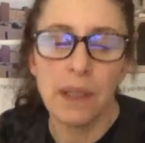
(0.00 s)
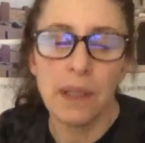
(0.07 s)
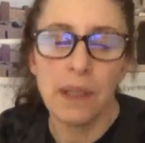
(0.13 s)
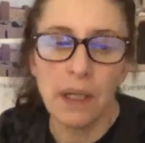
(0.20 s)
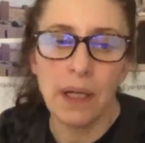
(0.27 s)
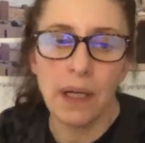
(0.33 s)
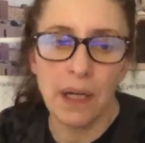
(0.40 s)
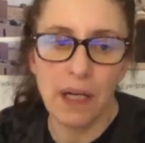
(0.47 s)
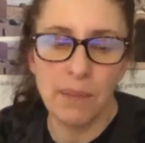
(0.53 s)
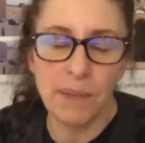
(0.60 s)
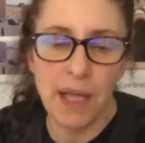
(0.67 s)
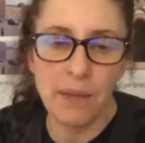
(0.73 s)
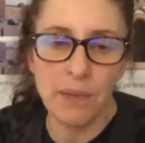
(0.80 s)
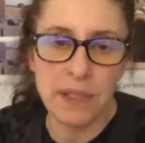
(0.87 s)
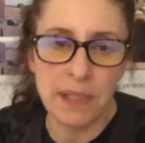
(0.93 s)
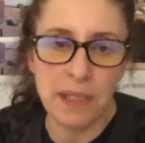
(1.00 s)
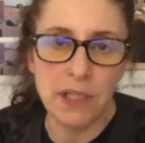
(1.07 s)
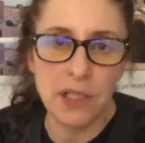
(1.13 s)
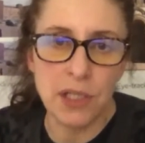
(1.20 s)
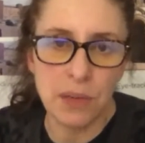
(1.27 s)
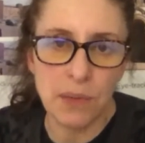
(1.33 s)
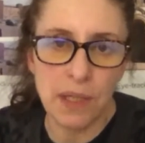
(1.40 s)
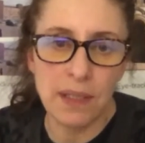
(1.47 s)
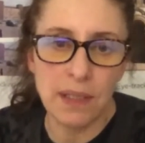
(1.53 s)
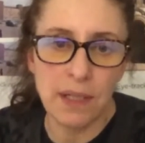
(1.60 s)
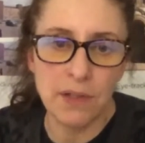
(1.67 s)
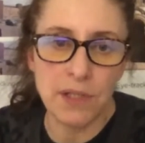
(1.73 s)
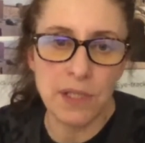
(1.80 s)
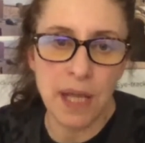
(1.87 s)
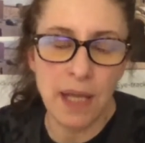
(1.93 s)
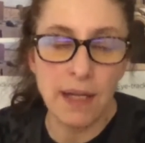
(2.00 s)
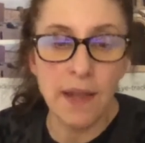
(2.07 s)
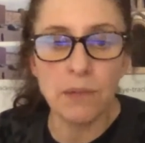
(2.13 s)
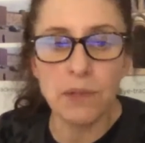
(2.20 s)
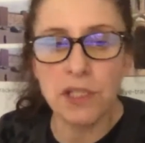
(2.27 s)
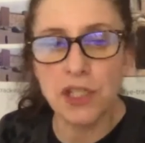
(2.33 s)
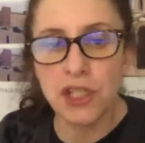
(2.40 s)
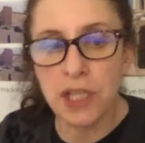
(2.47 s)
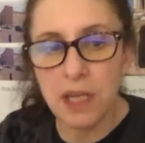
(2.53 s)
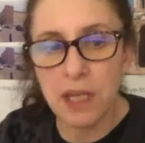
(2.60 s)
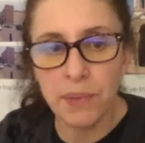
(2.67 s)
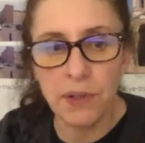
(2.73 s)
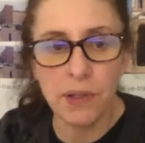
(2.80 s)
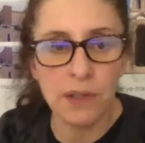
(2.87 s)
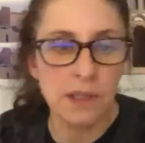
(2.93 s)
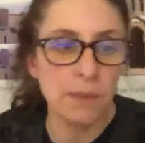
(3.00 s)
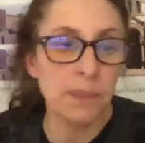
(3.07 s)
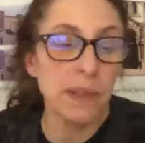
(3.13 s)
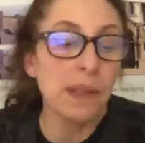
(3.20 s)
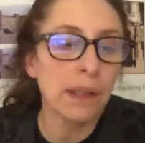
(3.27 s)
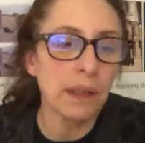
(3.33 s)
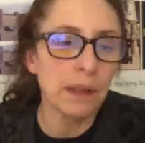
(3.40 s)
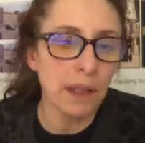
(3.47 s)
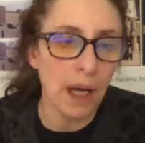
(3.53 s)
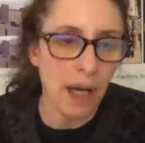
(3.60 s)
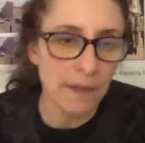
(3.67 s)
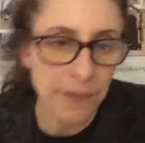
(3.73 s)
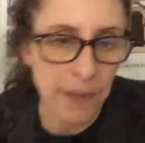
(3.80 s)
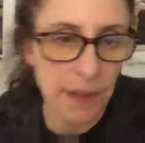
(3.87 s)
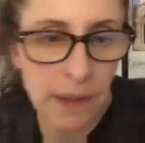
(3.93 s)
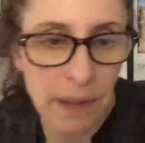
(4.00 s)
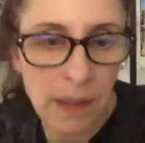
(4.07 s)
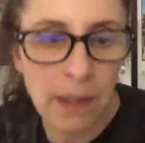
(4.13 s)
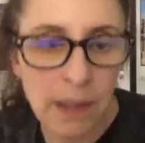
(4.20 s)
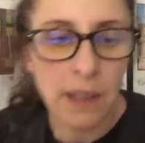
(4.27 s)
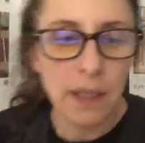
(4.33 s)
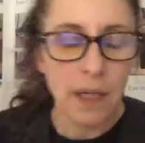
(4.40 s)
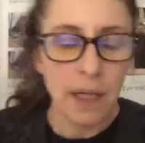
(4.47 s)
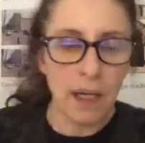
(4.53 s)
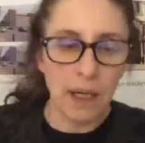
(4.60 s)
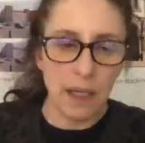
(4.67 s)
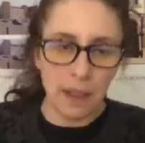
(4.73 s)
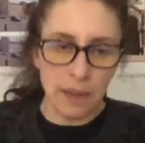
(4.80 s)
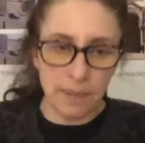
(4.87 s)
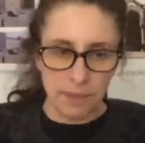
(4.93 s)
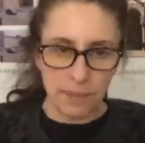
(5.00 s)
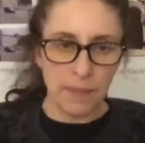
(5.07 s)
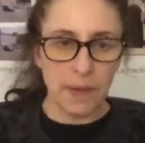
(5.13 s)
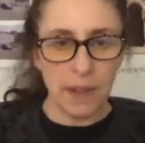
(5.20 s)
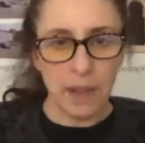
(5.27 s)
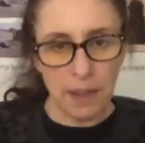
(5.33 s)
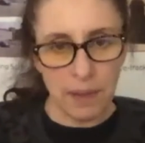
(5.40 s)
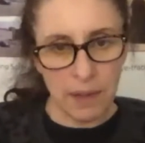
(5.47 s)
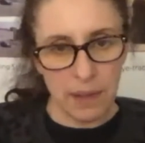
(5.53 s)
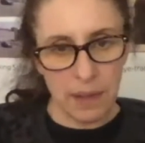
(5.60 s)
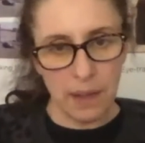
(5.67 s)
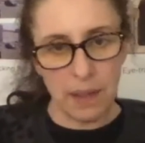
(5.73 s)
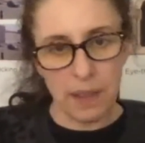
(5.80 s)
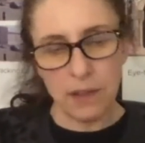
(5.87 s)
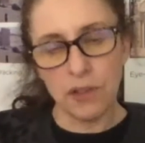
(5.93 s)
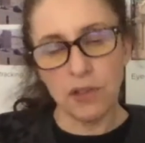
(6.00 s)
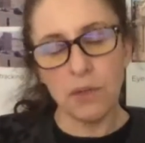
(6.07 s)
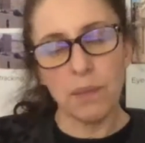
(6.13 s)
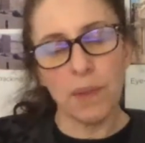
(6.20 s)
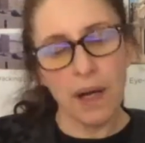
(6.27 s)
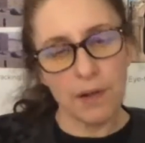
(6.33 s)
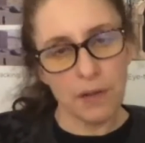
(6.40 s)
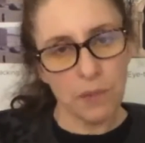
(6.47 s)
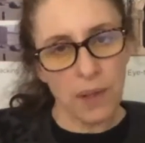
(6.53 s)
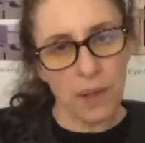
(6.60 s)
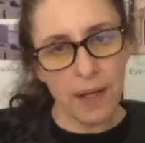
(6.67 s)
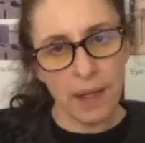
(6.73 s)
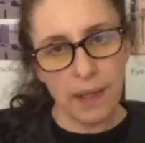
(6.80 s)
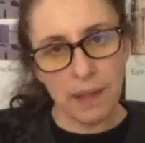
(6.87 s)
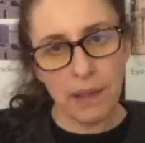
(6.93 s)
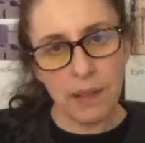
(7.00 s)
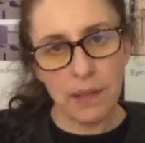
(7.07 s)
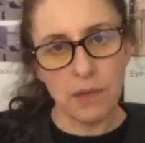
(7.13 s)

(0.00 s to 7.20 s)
Um, that was the issue. They didn't understand. And then it was cheaper to build often um, in the in the new modern way.